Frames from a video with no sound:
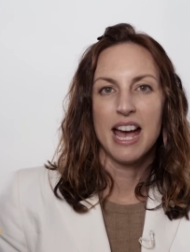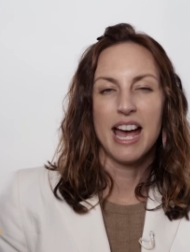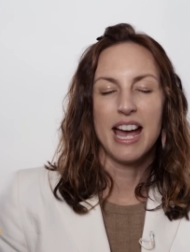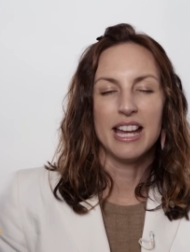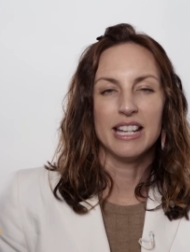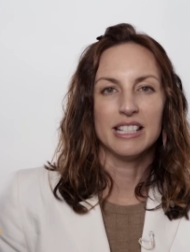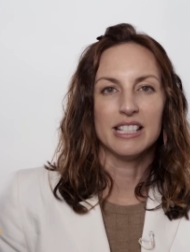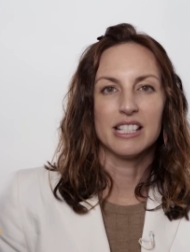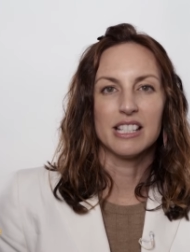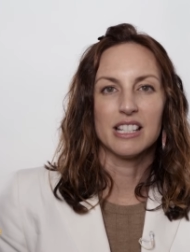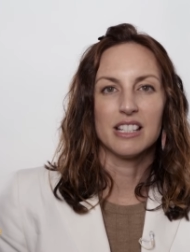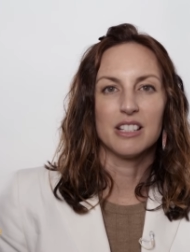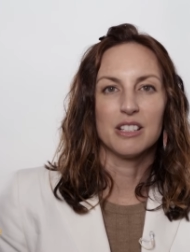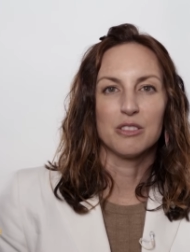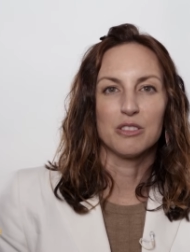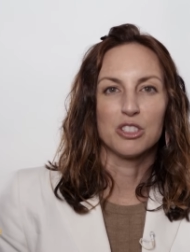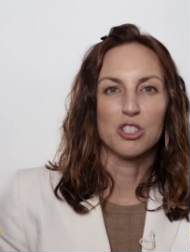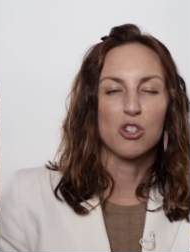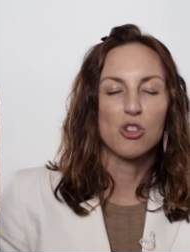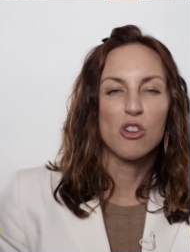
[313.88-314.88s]
and
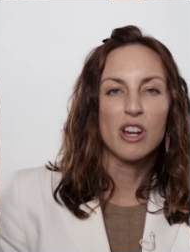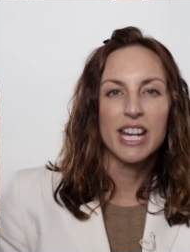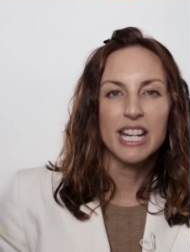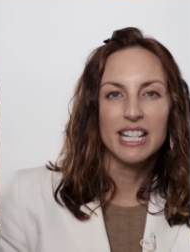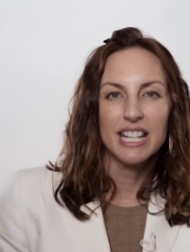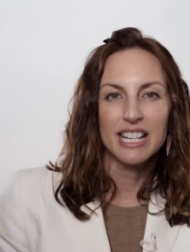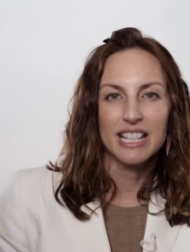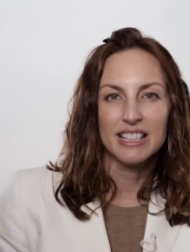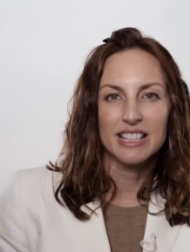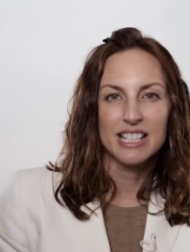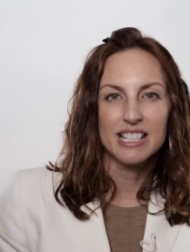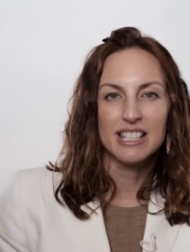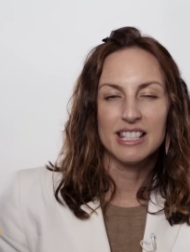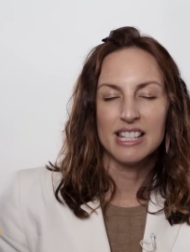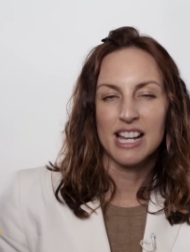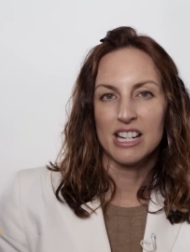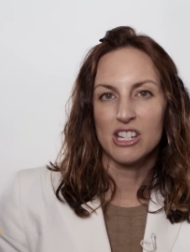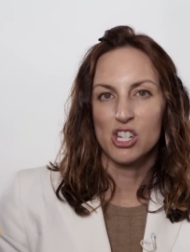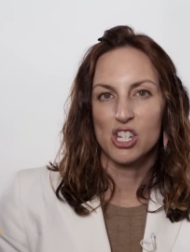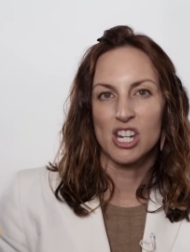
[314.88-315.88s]
training this
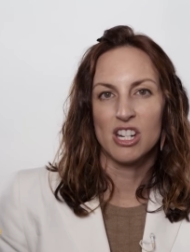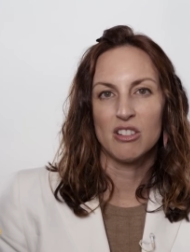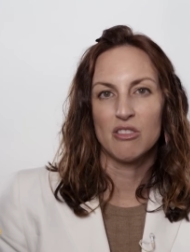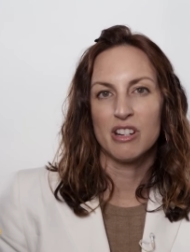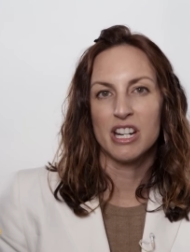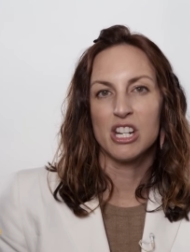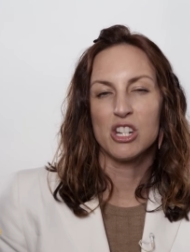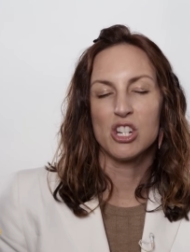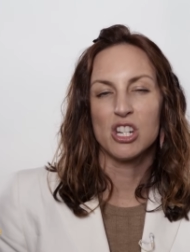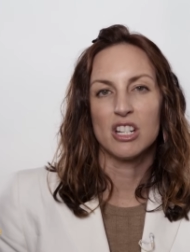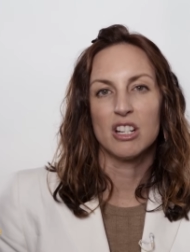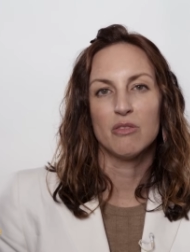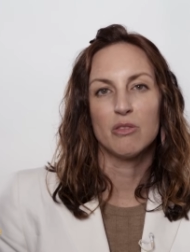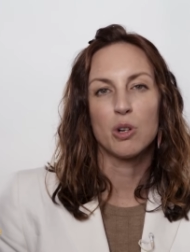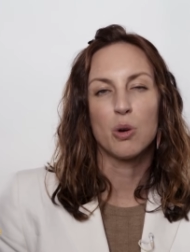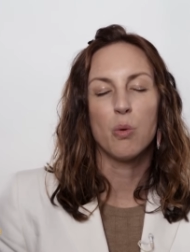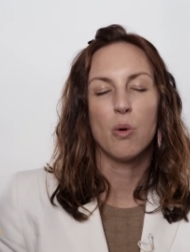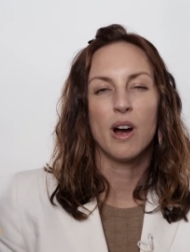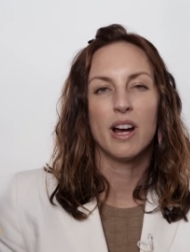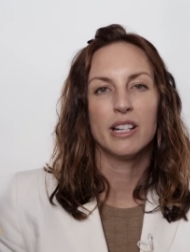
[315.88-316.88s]
next generation of
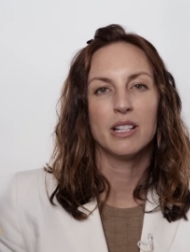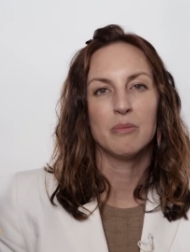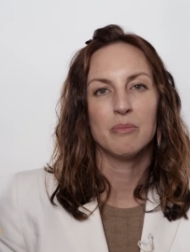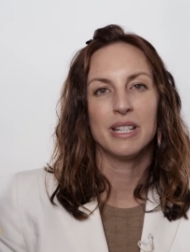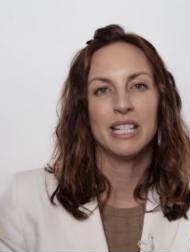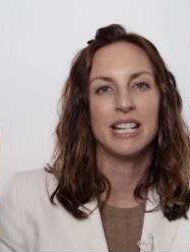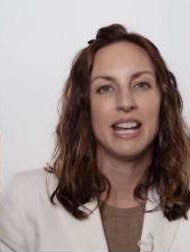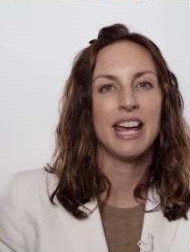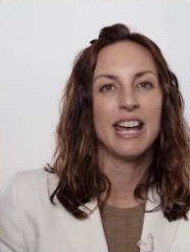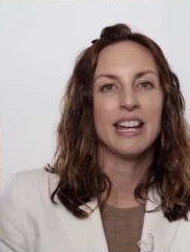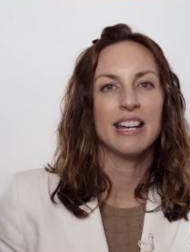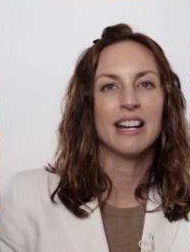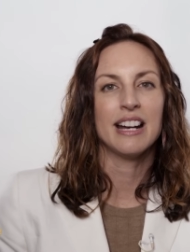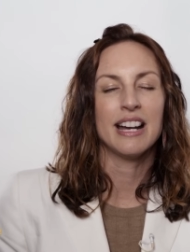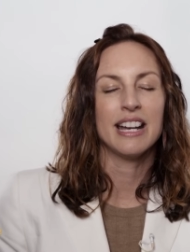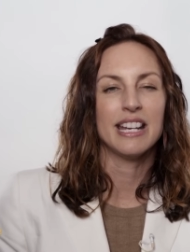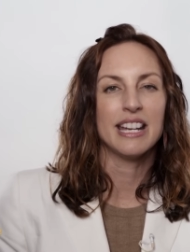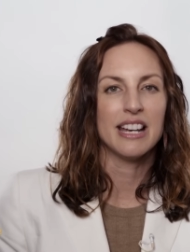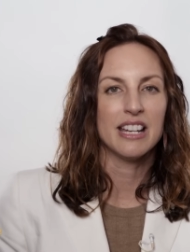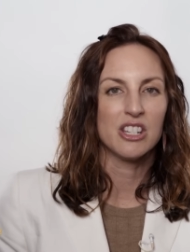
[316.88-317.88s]
quantum and
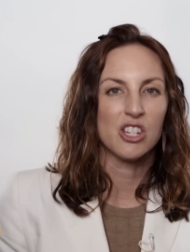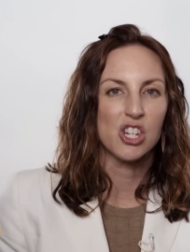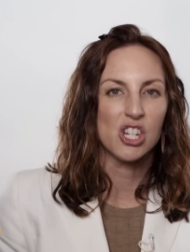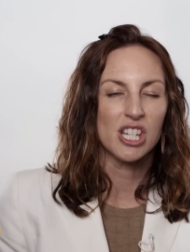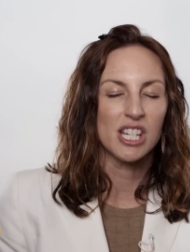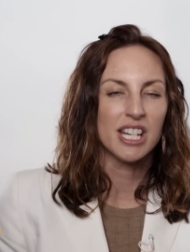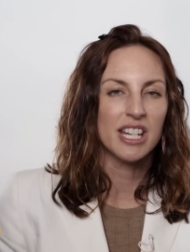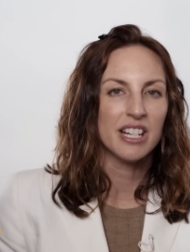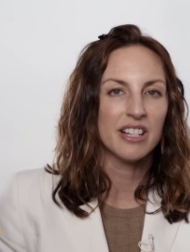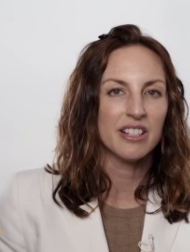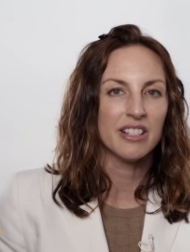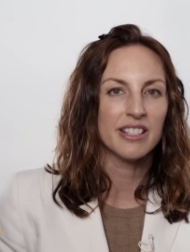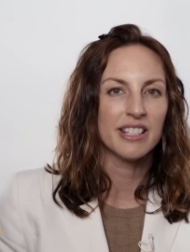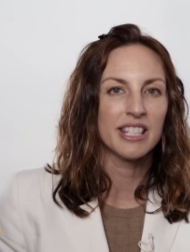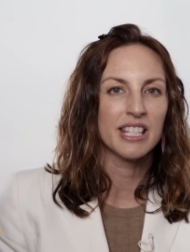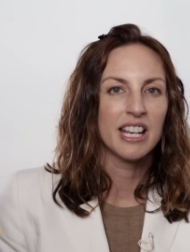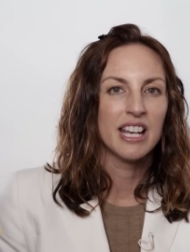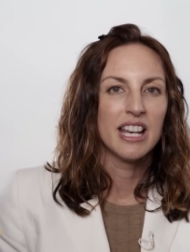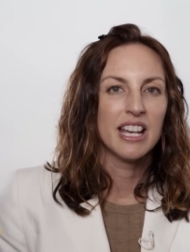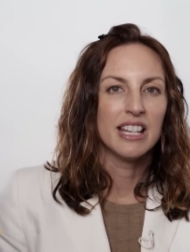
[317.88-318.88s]
AI engineers,